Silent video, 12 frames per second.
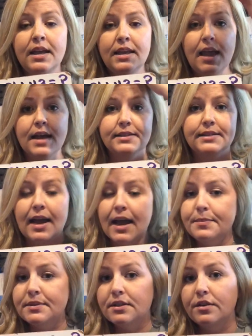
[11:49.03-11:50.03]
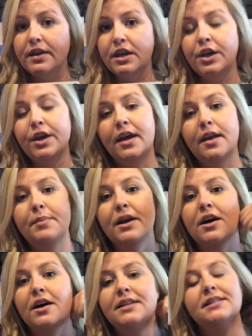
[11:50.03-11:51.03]
Yes, I absolutely could,
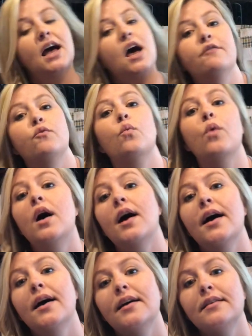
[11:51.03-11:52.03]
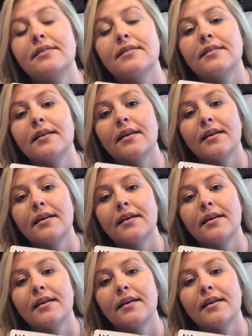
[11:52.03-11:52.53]
because of what?